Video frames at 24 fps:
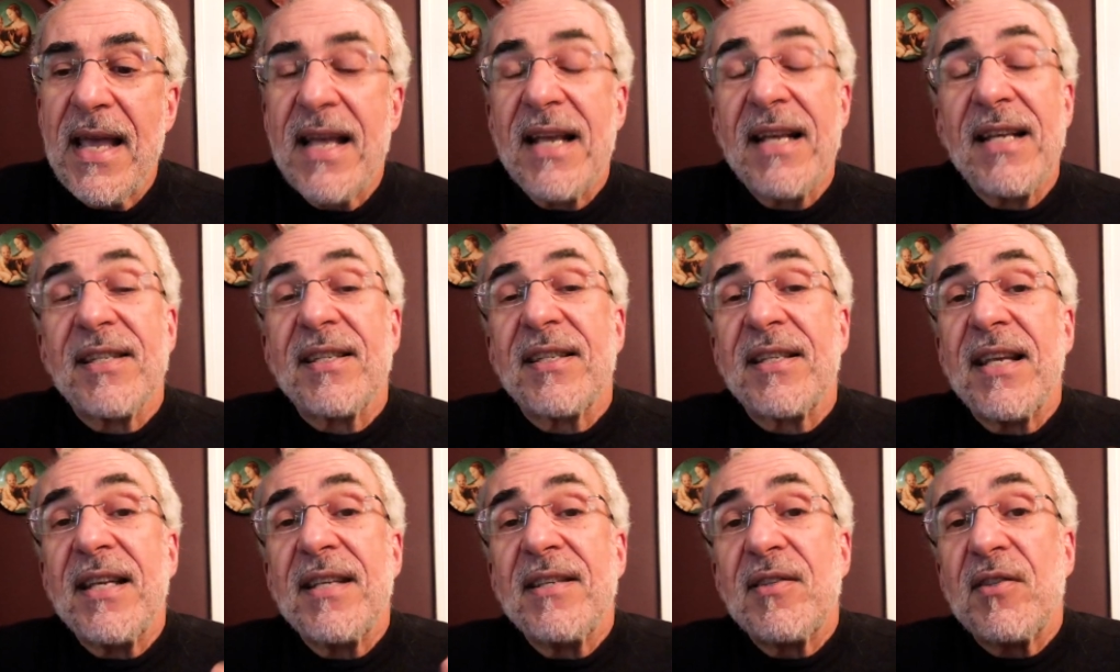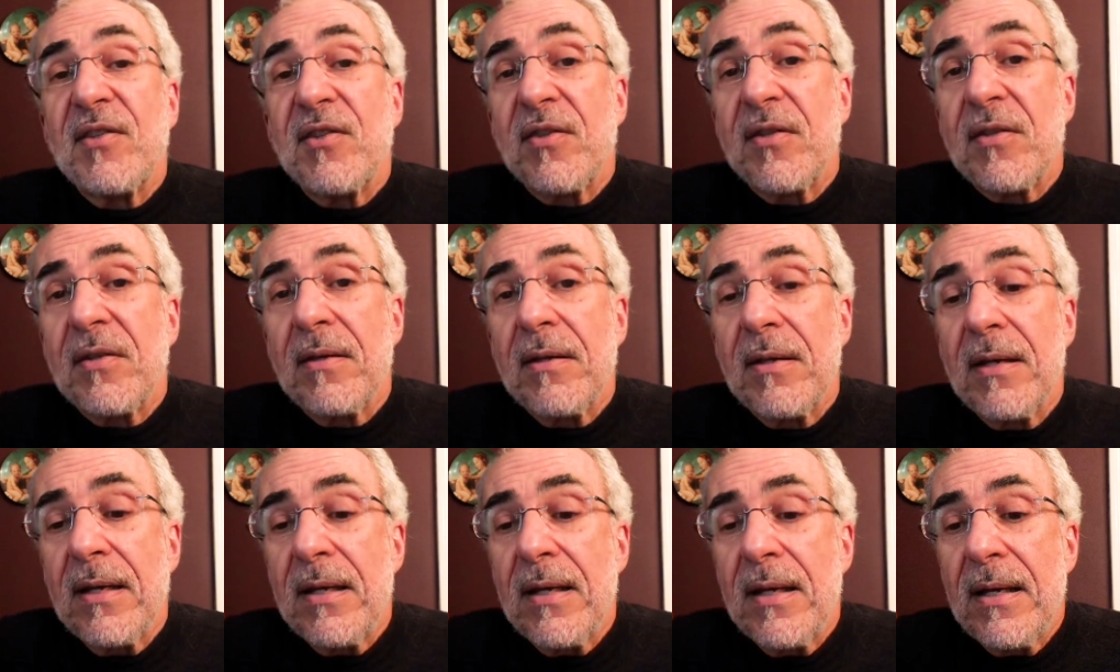Since
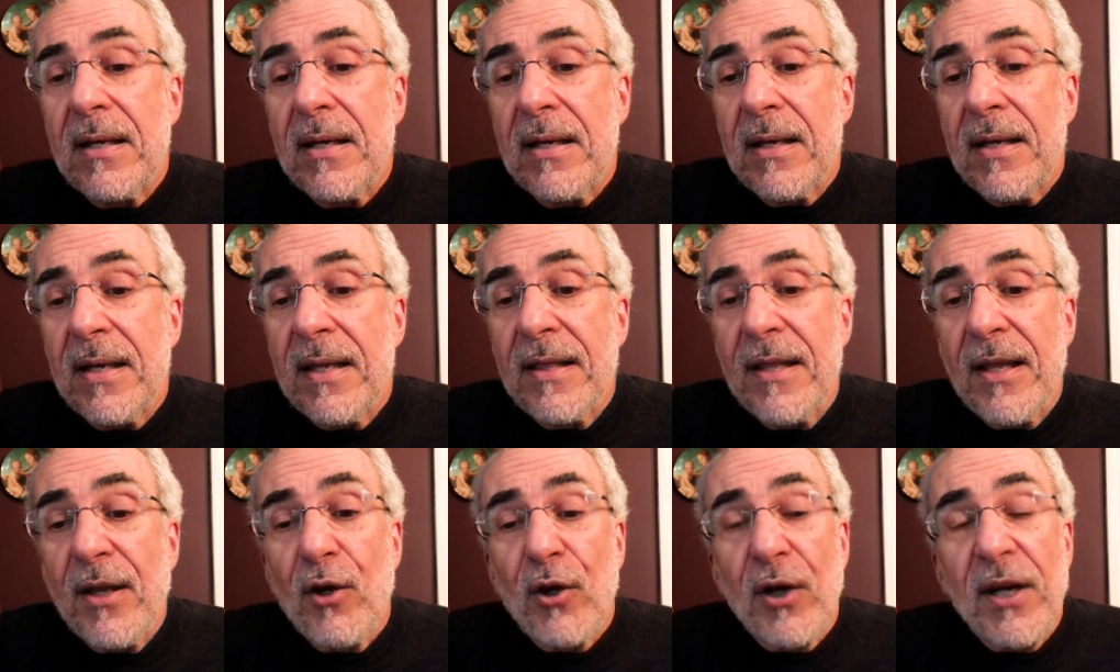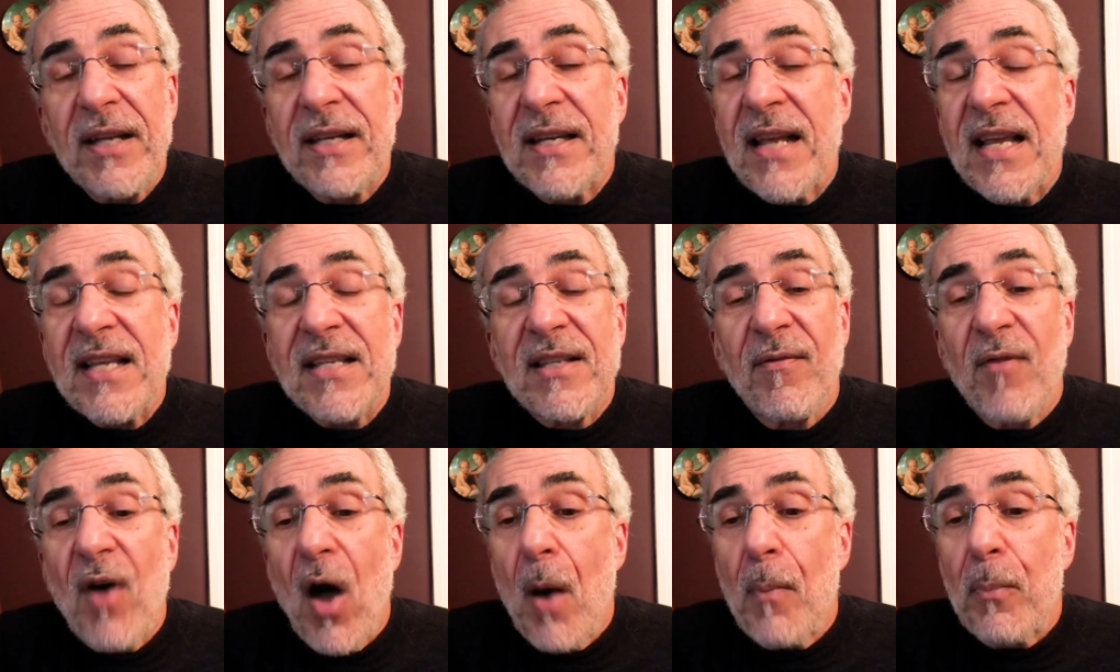in the early days
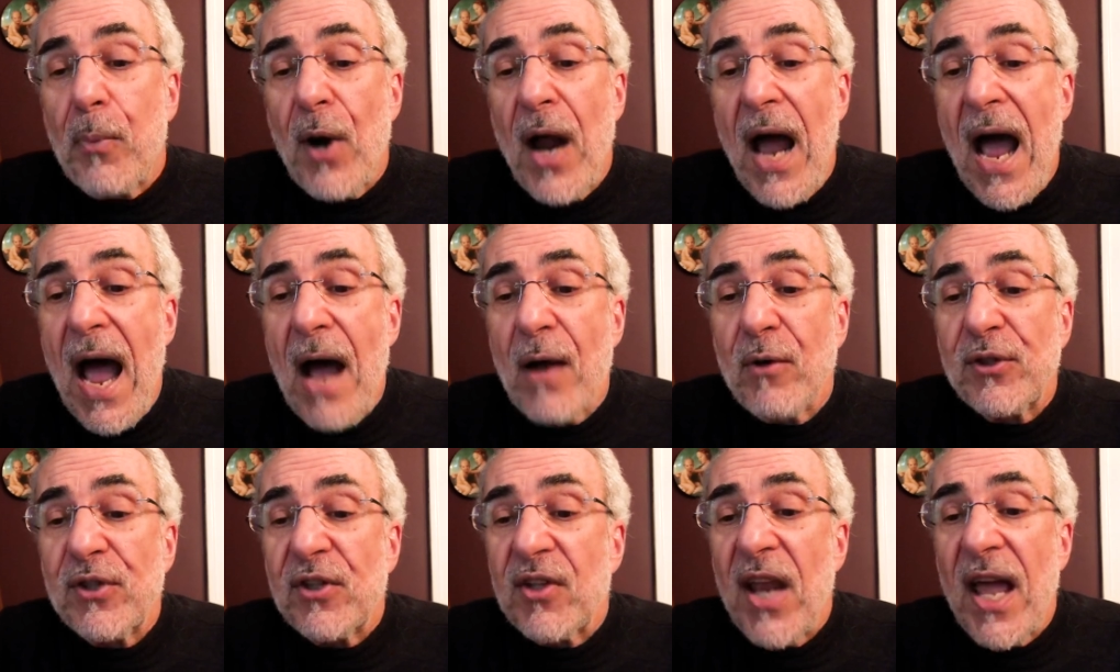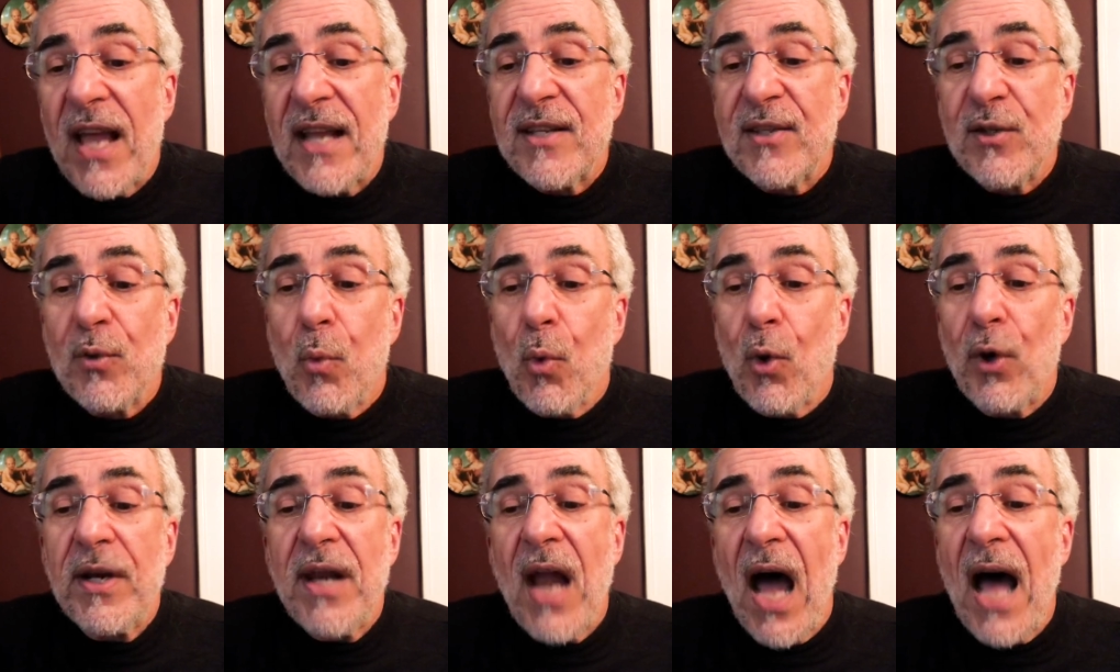of opera, house lights
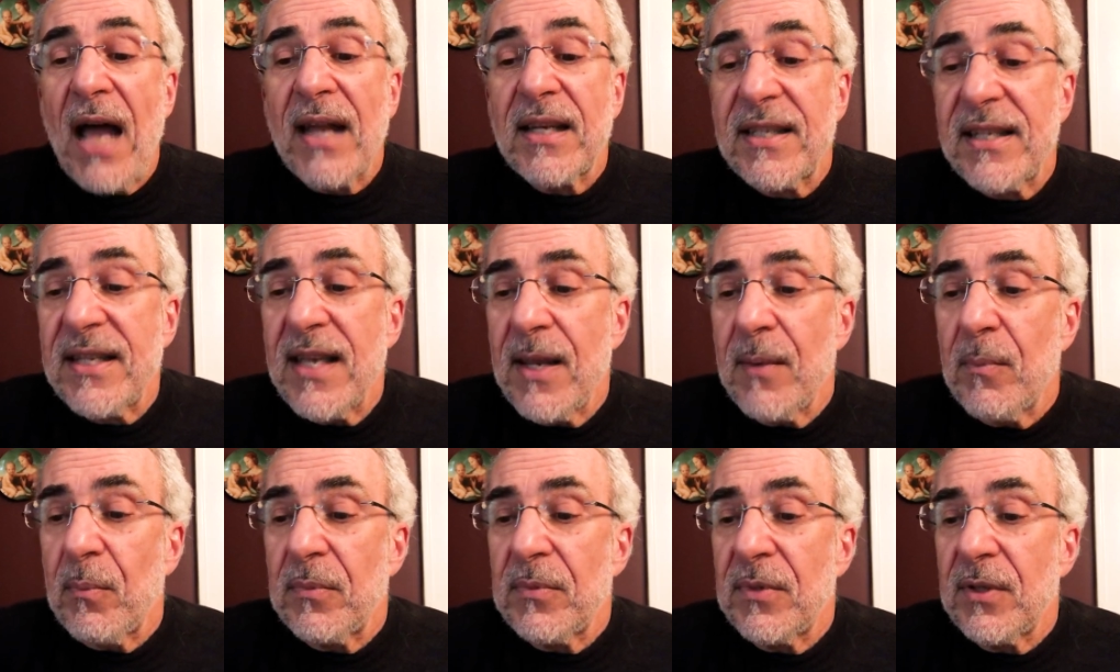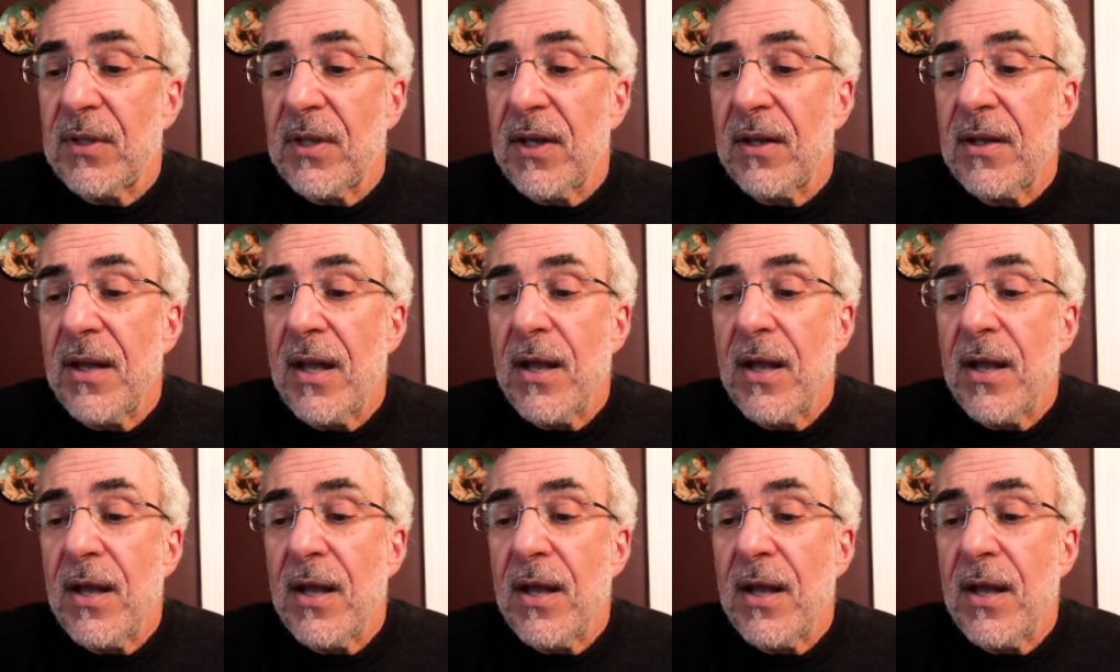were not dimmed